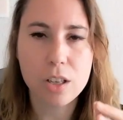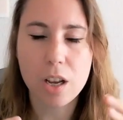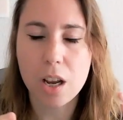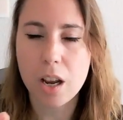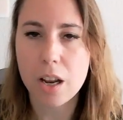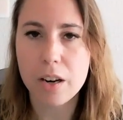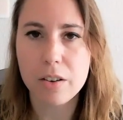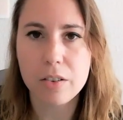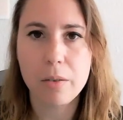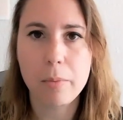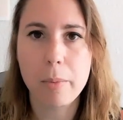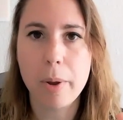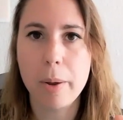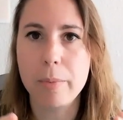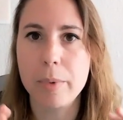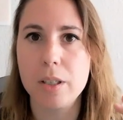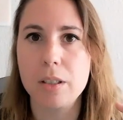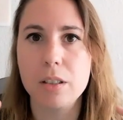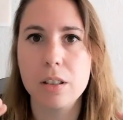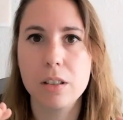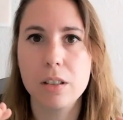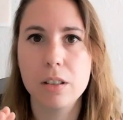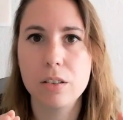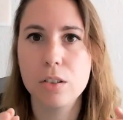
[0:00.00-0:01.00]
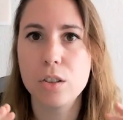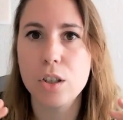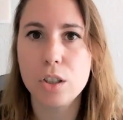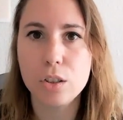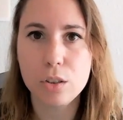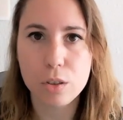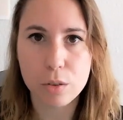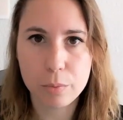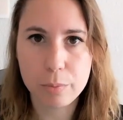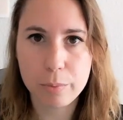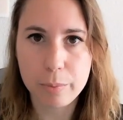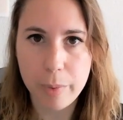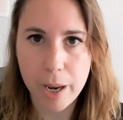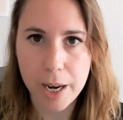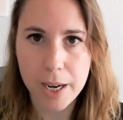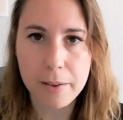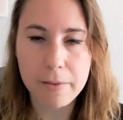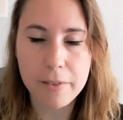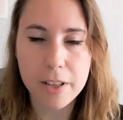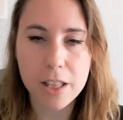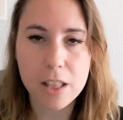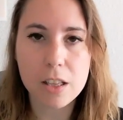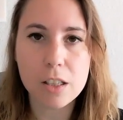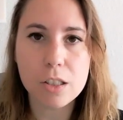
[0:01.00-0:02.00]
I can't remember, not
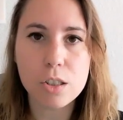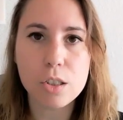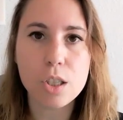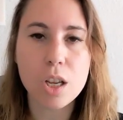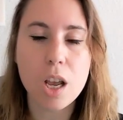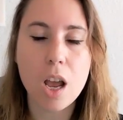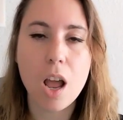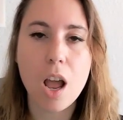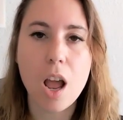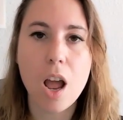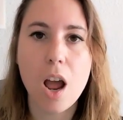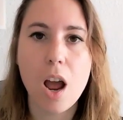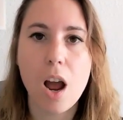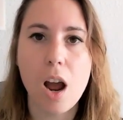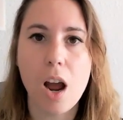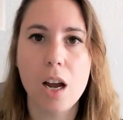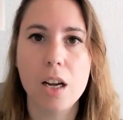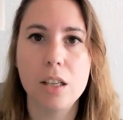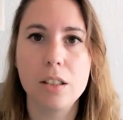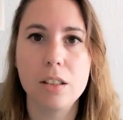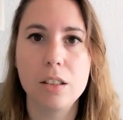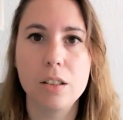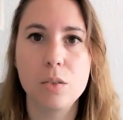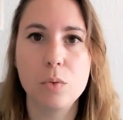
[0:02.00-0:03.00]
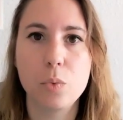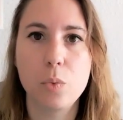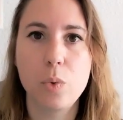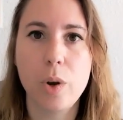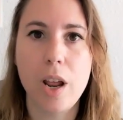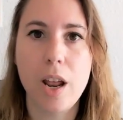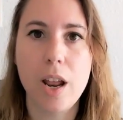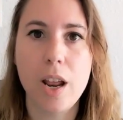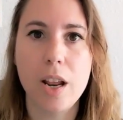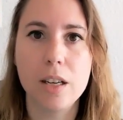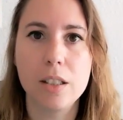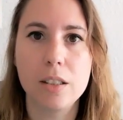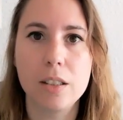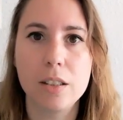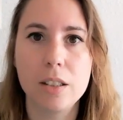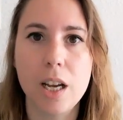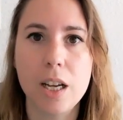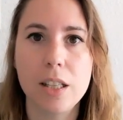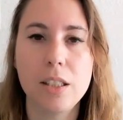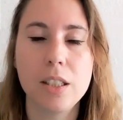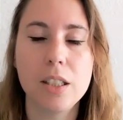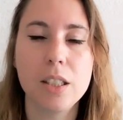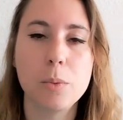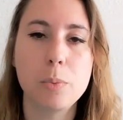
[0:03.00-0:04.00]
many videos. And when
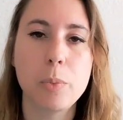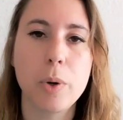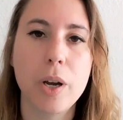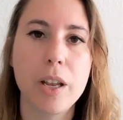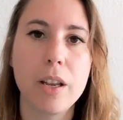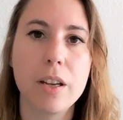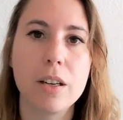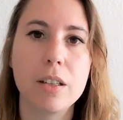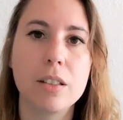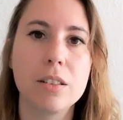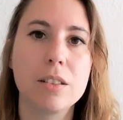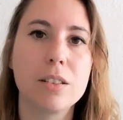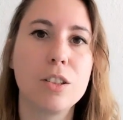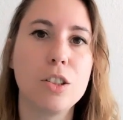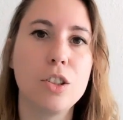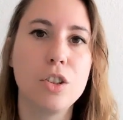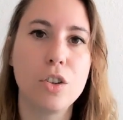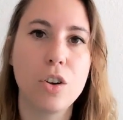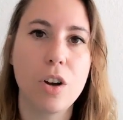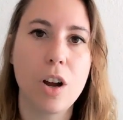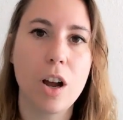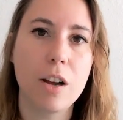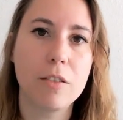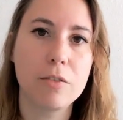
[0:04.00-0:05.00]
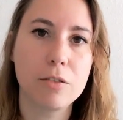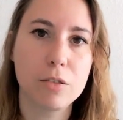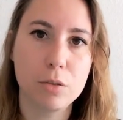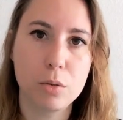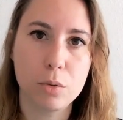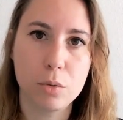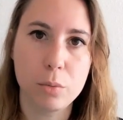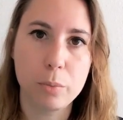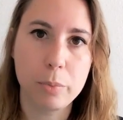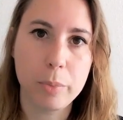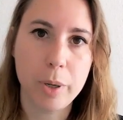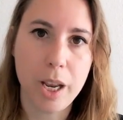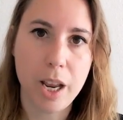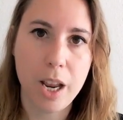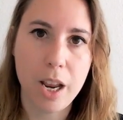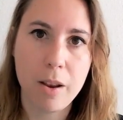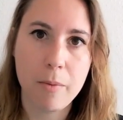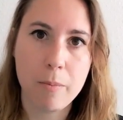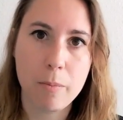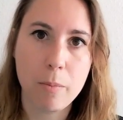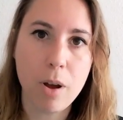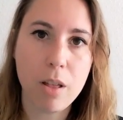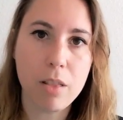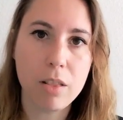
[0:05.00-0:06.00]
that expired, you have to
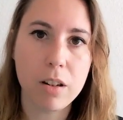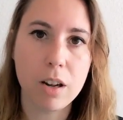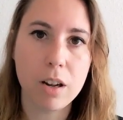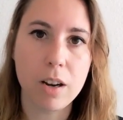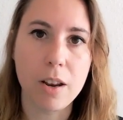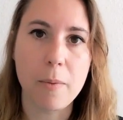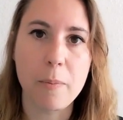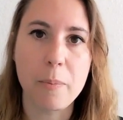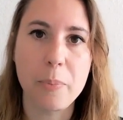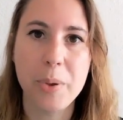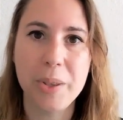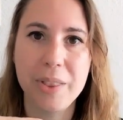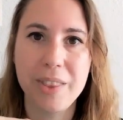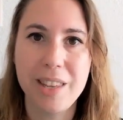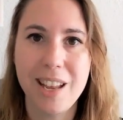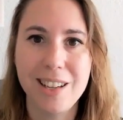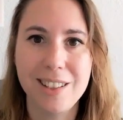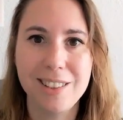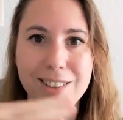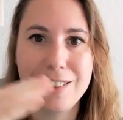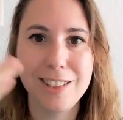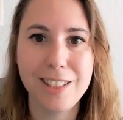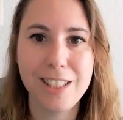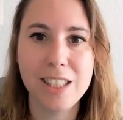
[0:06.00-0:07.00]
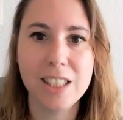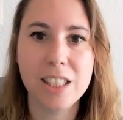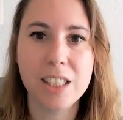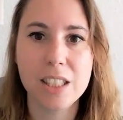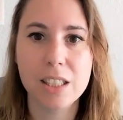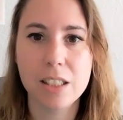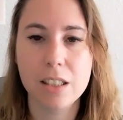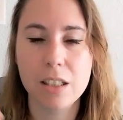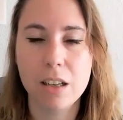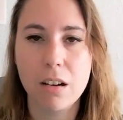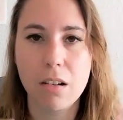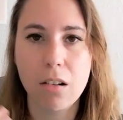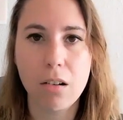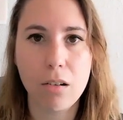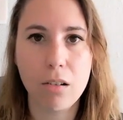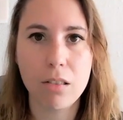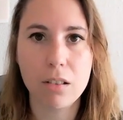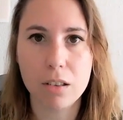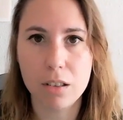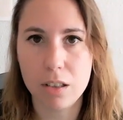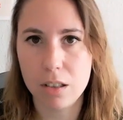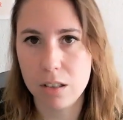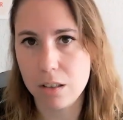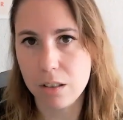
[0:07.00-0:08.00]
pay monthly. But then these
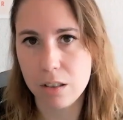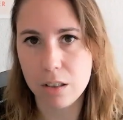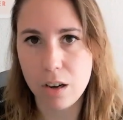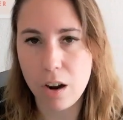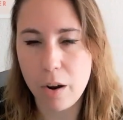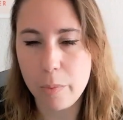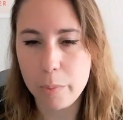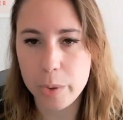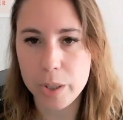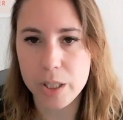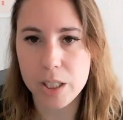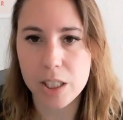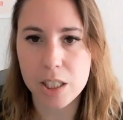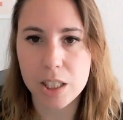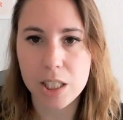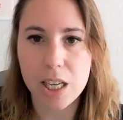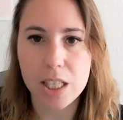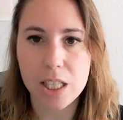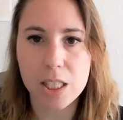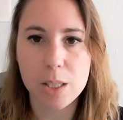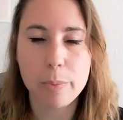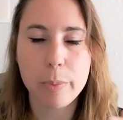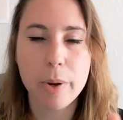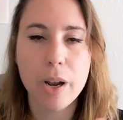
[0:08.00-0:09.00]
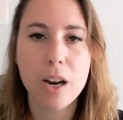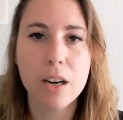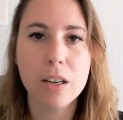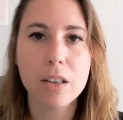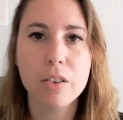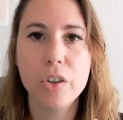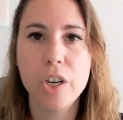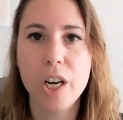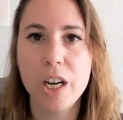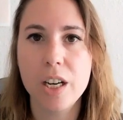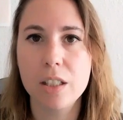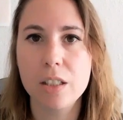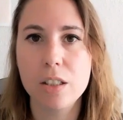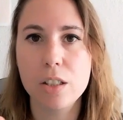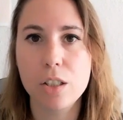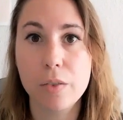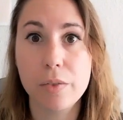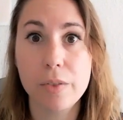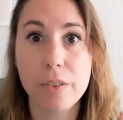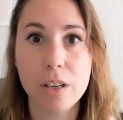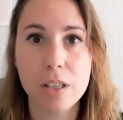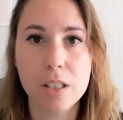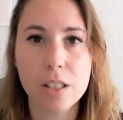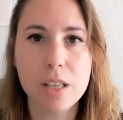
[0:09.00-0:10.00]
other companies, SenseSpark, created
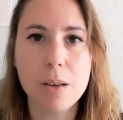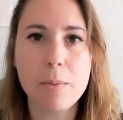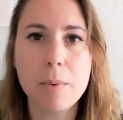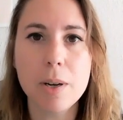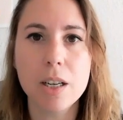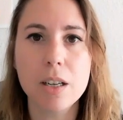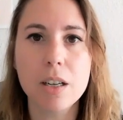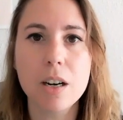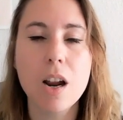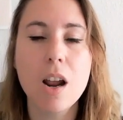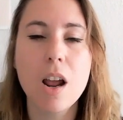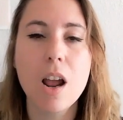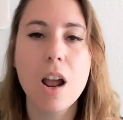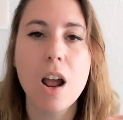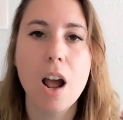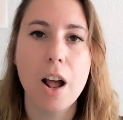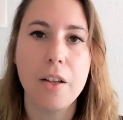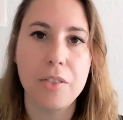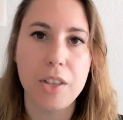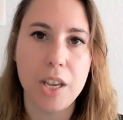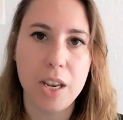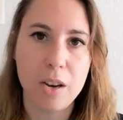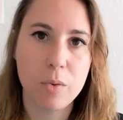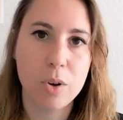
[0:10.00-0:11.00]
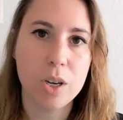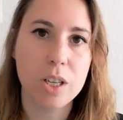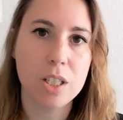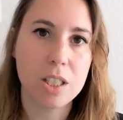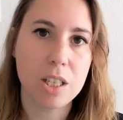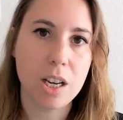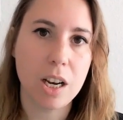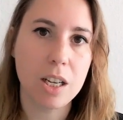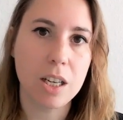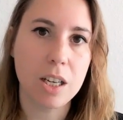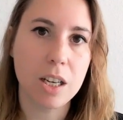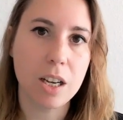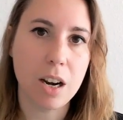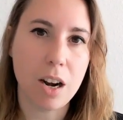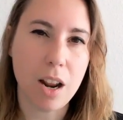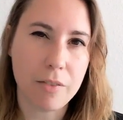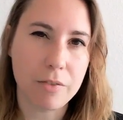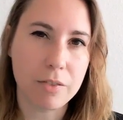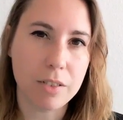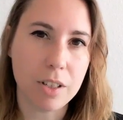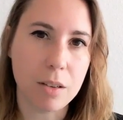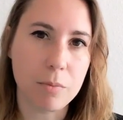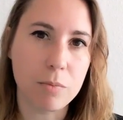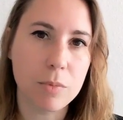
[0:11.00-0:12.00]
something similar, and they were selling a
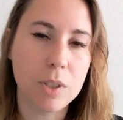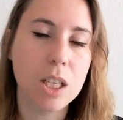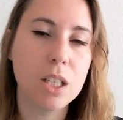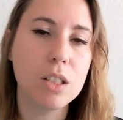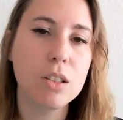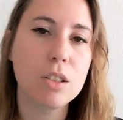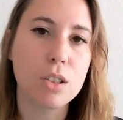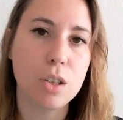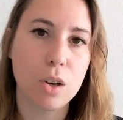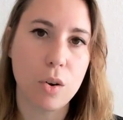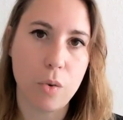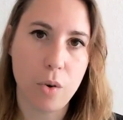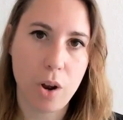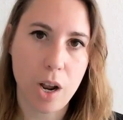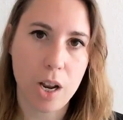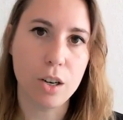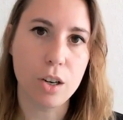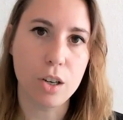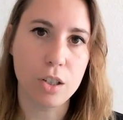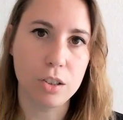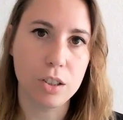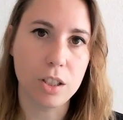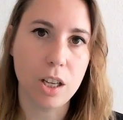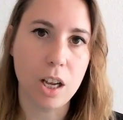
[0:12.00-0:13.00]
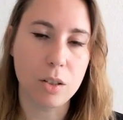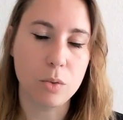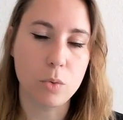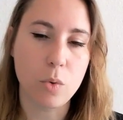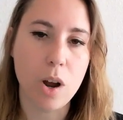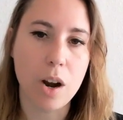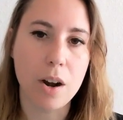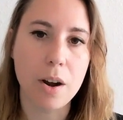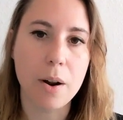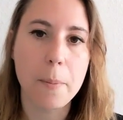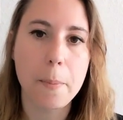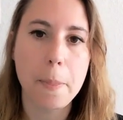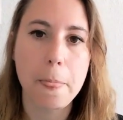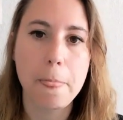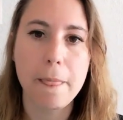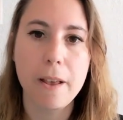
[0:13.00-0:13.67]
lifetime deal. So I got that one.